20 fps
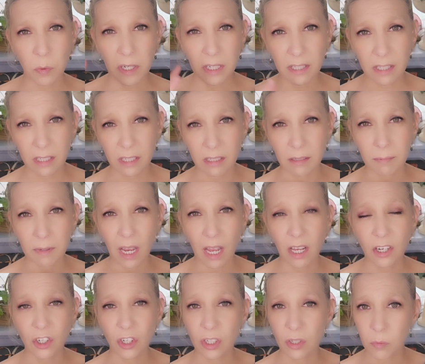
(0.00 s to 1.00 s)
What does the
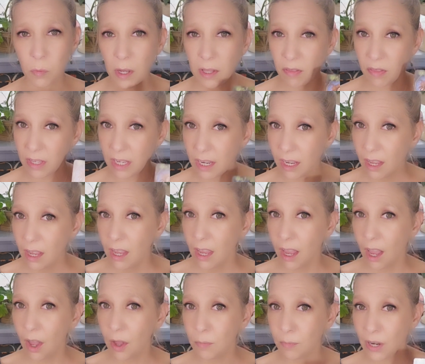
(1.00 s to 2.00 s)
subconscious want the
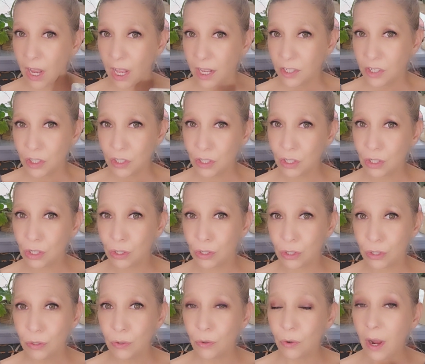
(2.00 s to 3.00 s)
conscious to
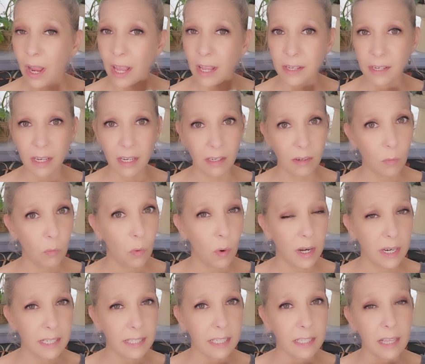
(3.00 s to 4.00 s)
do? And
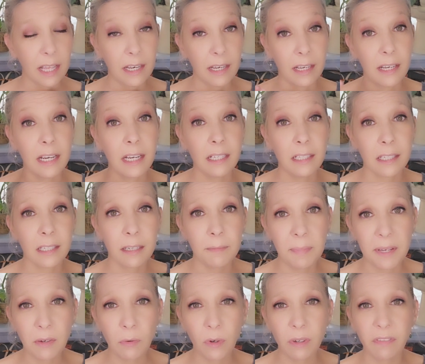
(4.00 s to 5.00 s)
what is it that needs to
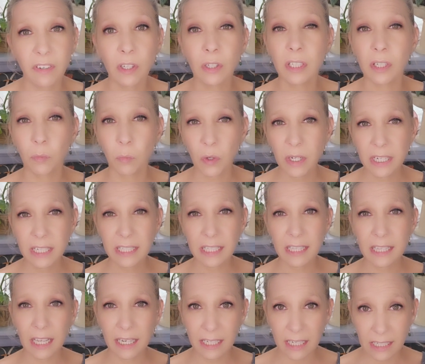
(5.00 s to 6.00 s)
be revealed? And what is
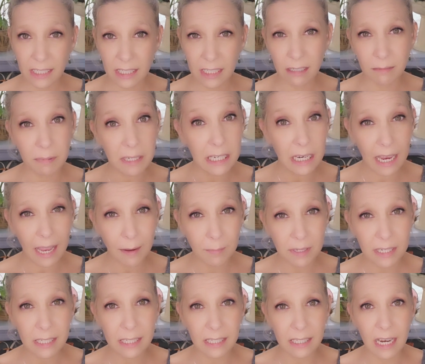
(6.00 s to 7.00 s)
it that needs to be
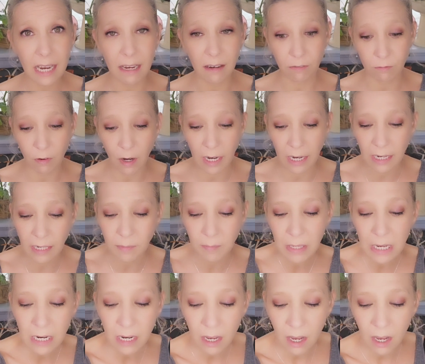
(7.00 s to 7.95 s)
kept safe, right?